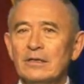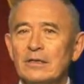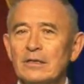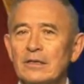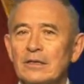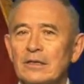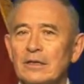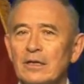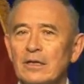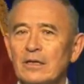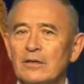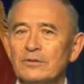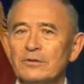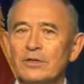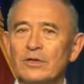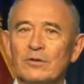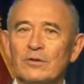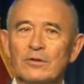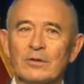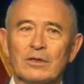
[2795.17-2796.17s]
Uh, you
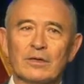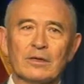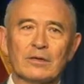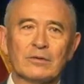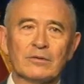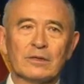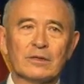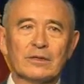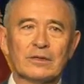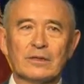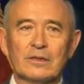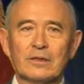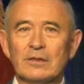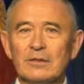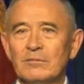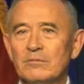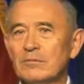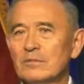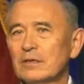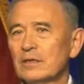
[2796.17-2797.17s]
know, uh,
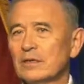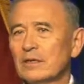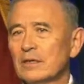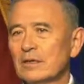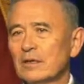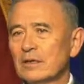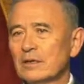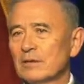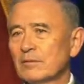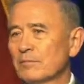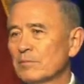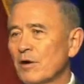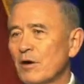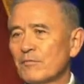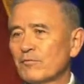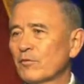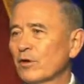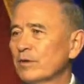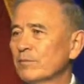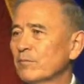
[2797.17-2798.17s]
the, uh, Paul
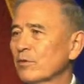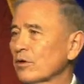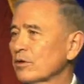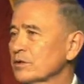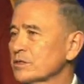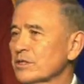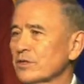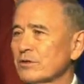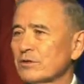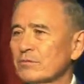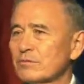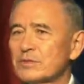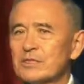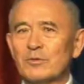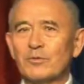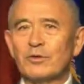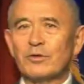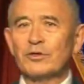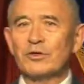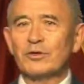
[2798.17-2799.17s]
Frittenberg's here somewhere.
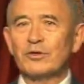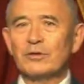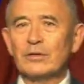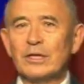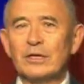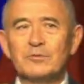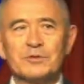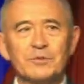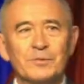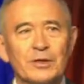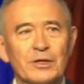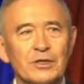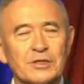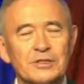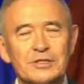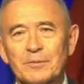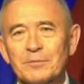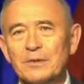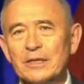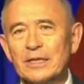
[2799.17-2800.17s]
You know, he was building
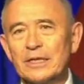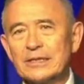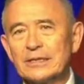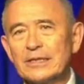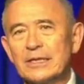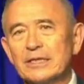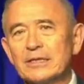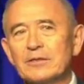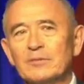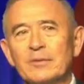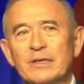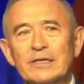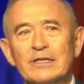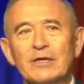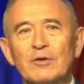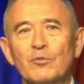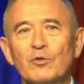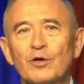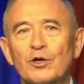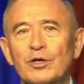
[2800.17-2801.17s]
something like that to make that
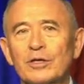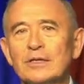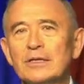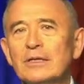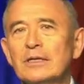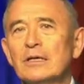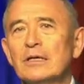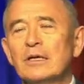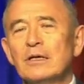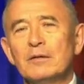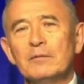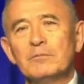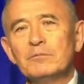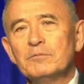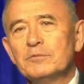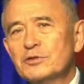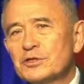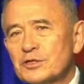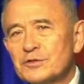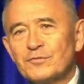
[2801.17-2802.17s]
work,
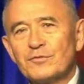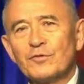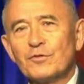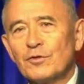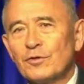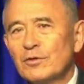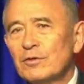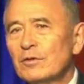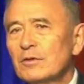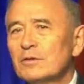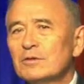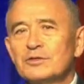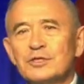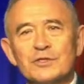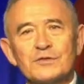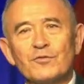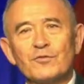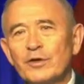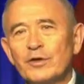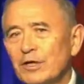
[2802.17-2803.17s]
just for just
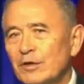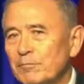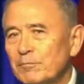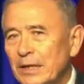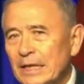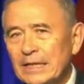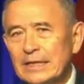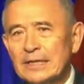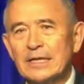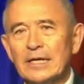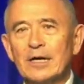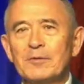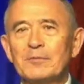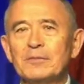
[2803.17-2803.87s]
for IndoPACOM.